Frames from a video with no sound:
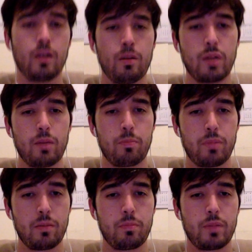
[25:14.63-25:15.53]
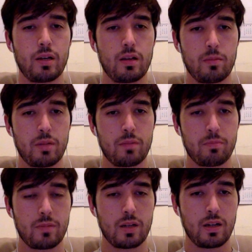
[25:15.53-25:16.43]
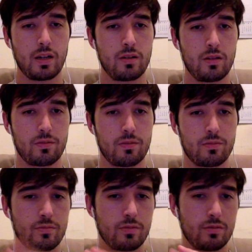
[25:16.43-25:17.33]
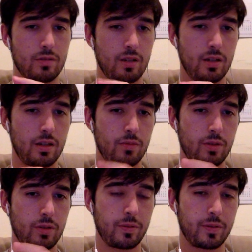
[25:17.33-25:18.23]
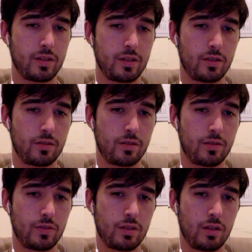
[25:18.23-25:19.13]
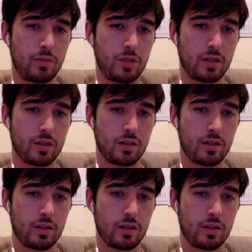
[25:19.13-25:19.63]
I don't know. What do we want to do if it's an object?